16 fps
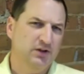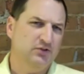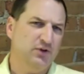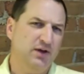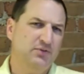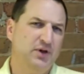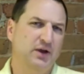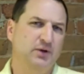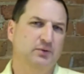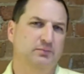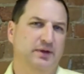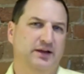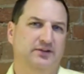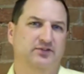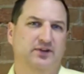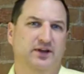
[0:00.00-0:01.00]
So I thought it would
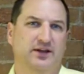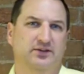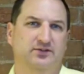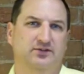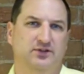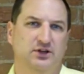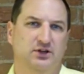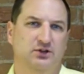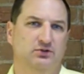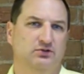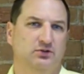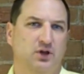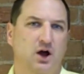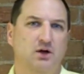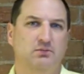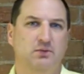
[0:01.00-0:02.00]
make sense to use
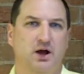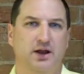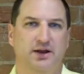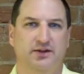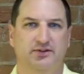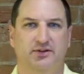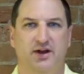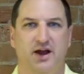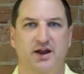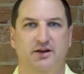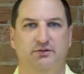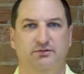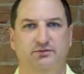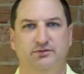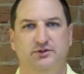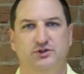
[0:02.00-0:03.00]
Longmont as a kind
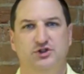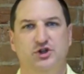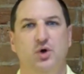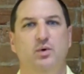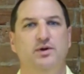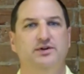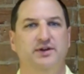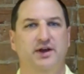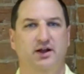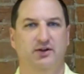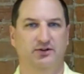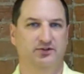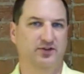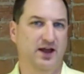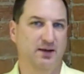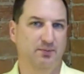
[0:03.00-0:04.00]
of show and tell
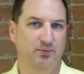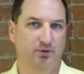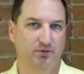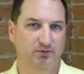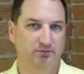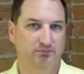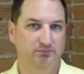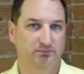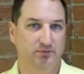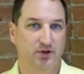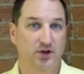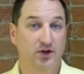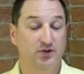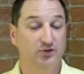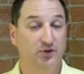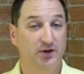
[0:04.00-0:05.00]
example.
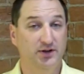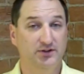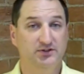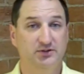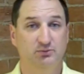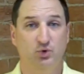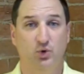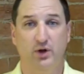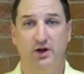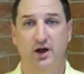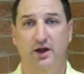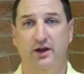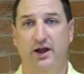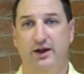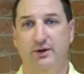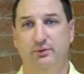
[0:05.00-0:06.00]
So I did some quick
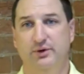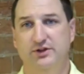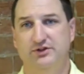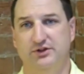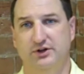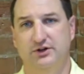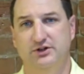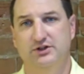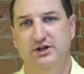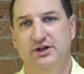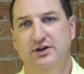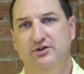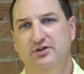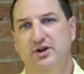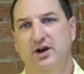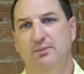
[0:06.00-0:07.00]
online research, and
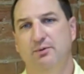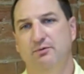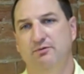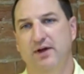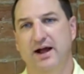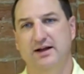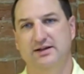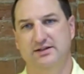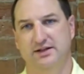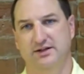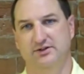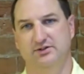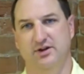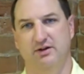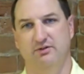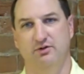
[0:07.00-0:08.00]
here's a couple facts I
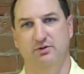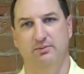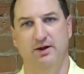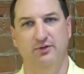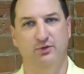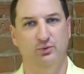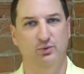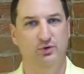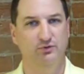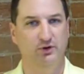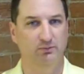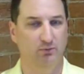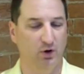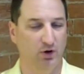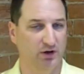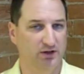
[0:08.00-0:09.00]
discovered about the
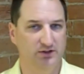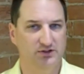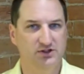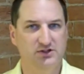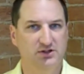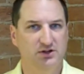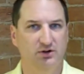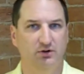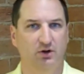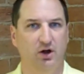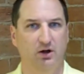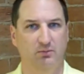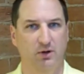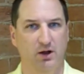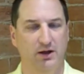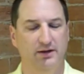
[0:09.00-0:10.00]
roofing market just here in
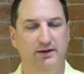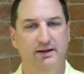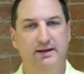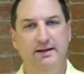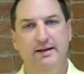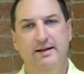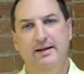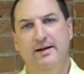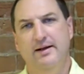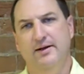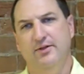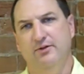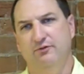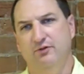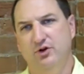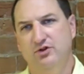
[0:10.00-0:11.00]
Longmont.
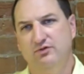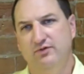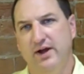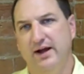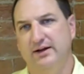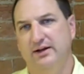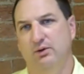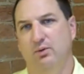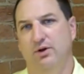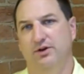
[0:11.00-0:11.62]
The first fact I